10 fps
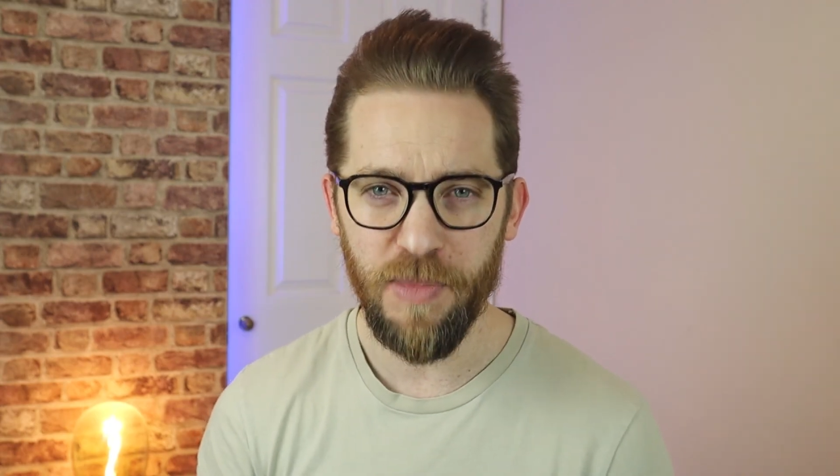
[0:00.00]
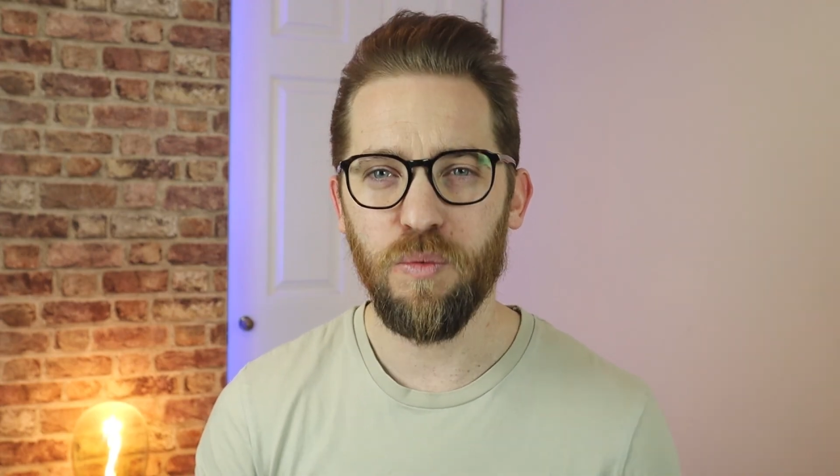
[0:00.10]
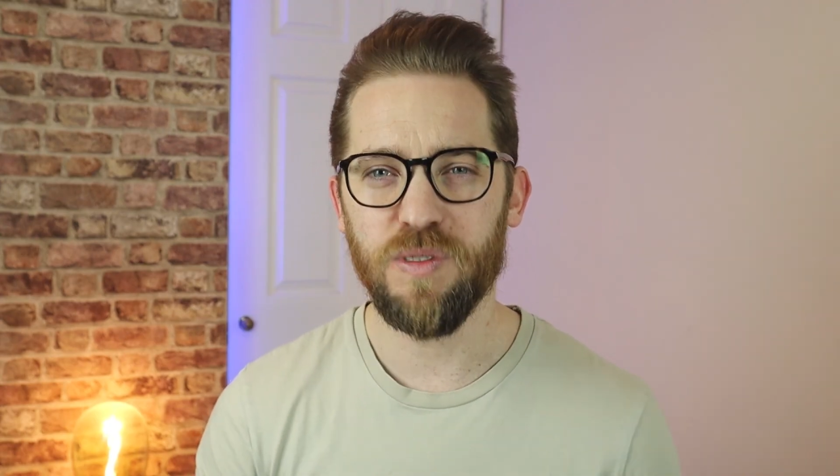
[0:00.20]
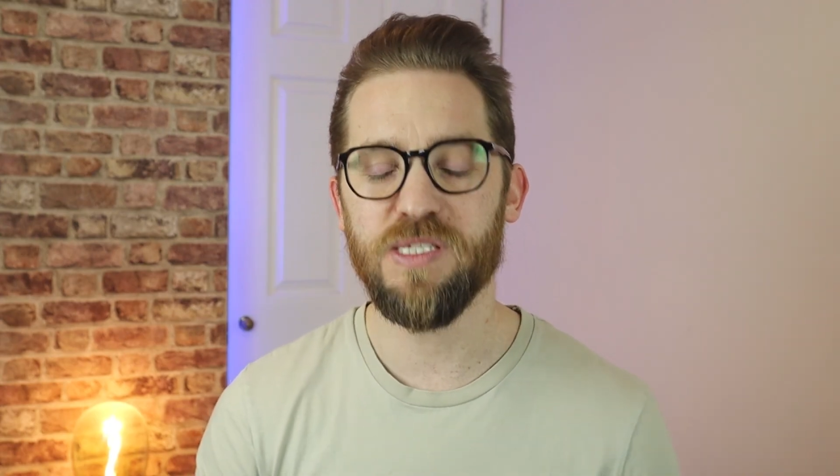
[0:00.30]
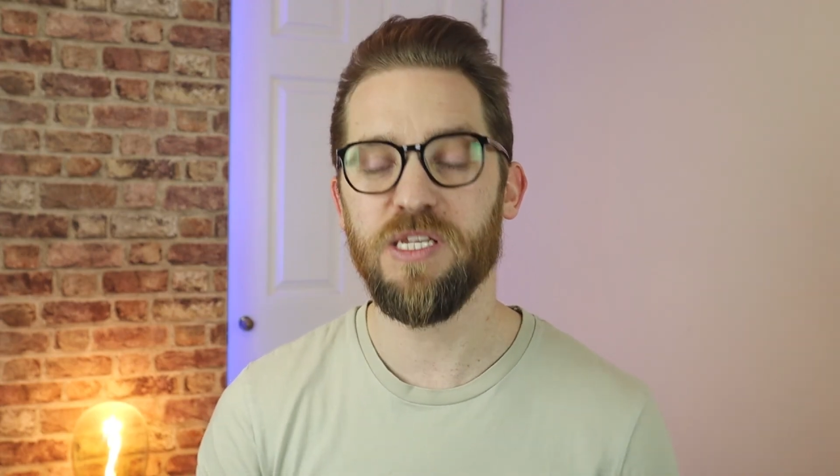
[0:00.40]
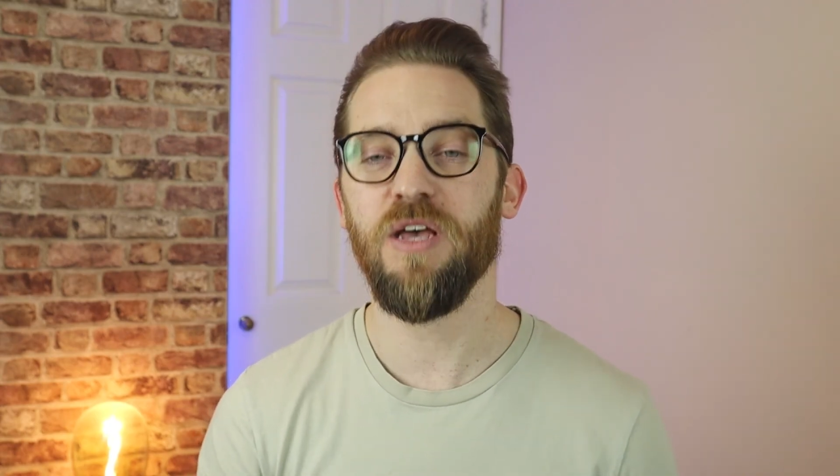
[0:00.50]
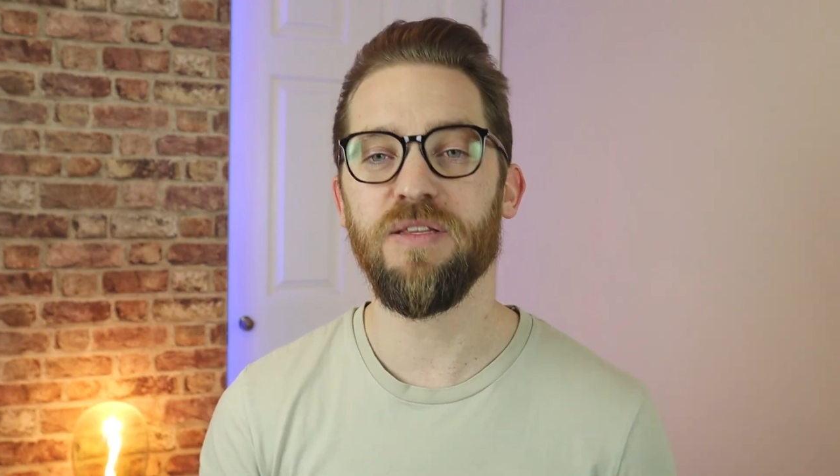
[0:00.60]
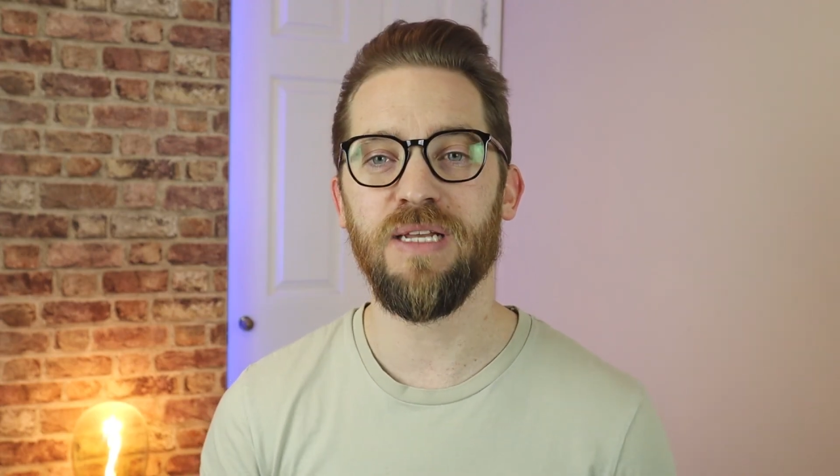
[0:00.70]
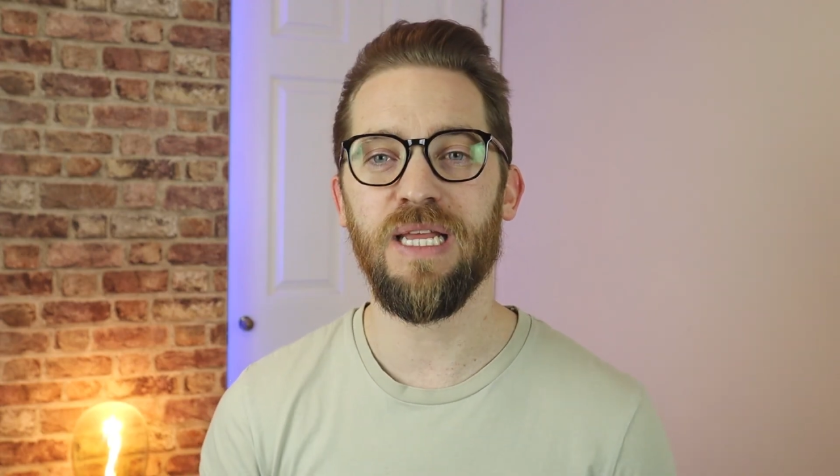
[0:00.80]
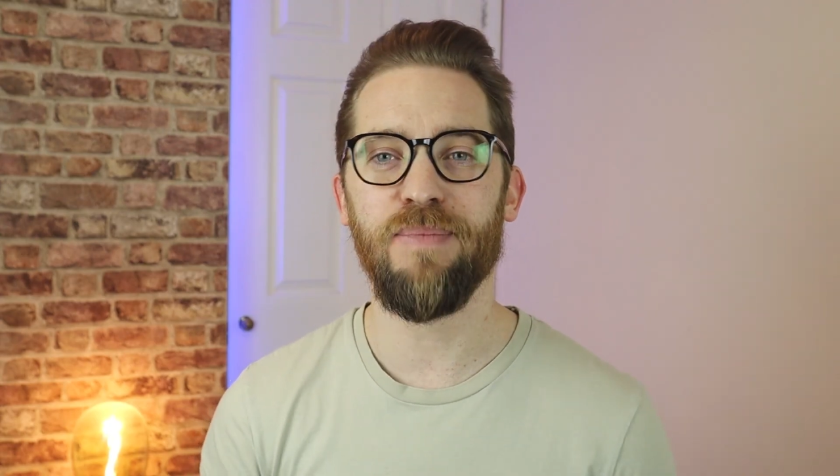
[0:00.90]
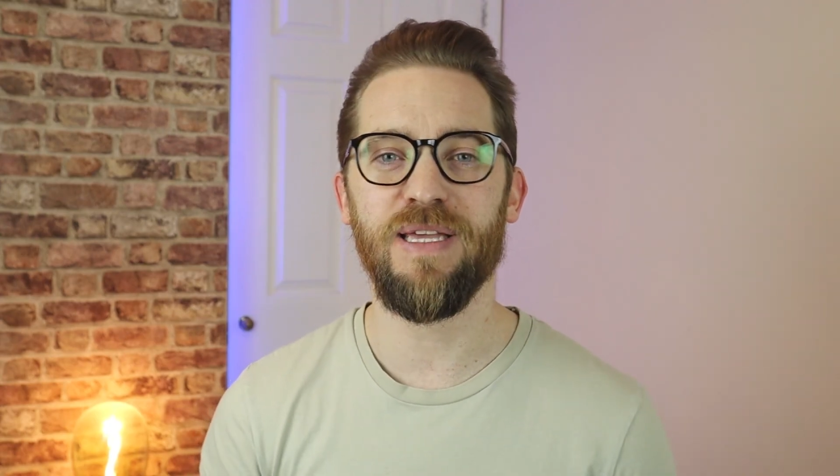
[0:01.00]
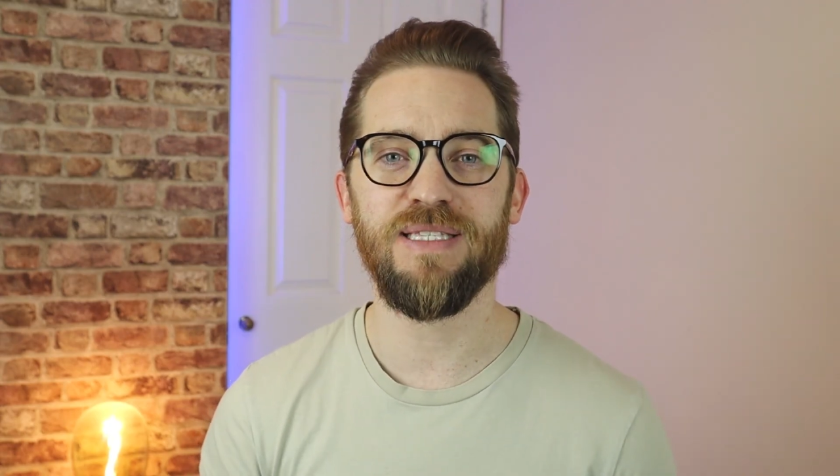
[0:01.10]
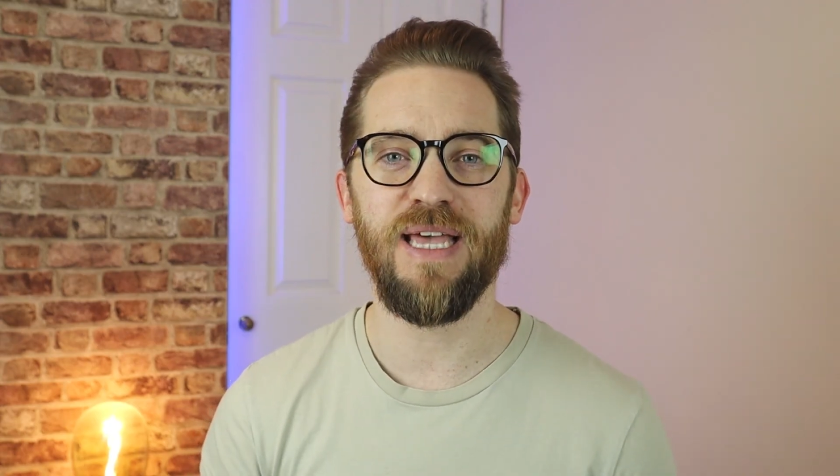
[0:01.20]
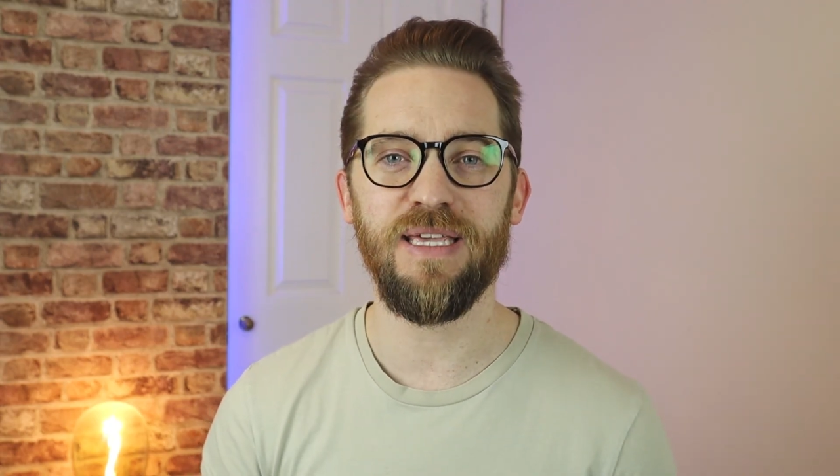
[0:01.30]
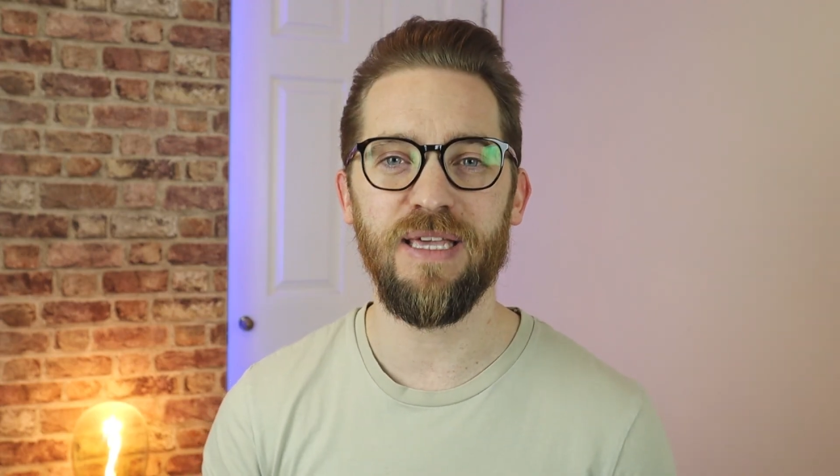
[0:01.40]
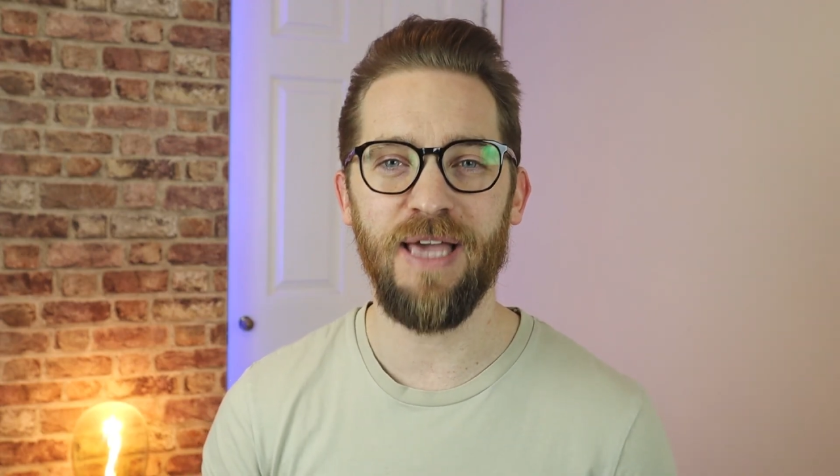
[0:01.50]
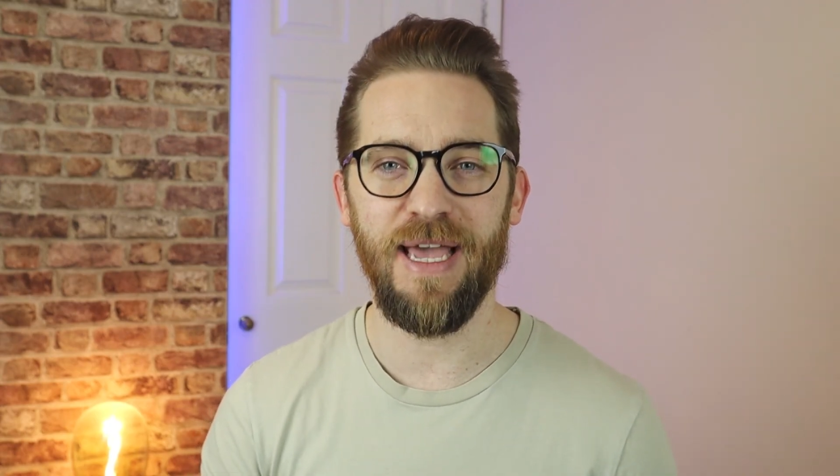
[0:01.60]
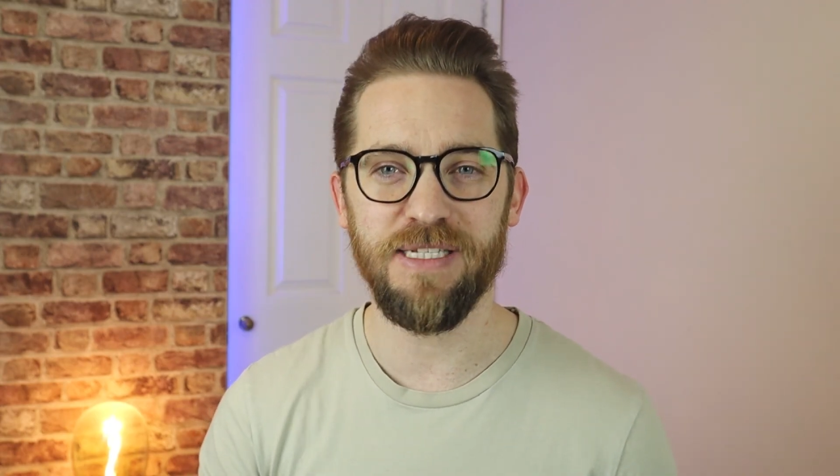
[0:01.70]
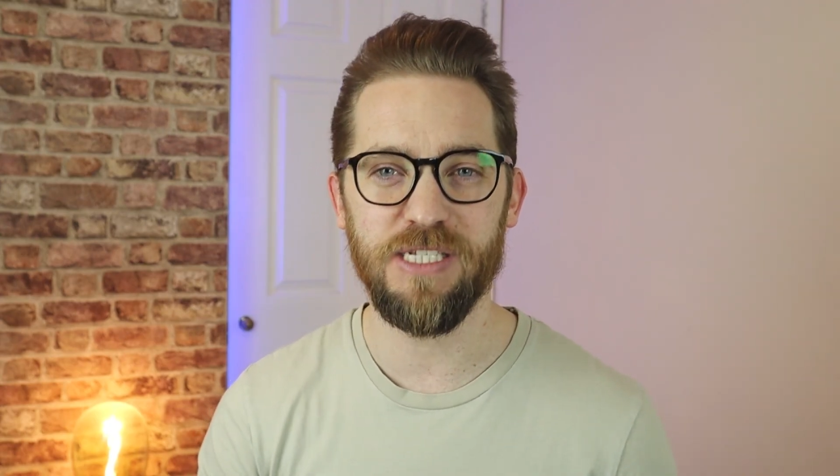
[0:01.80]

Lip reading: I would certainly be taking a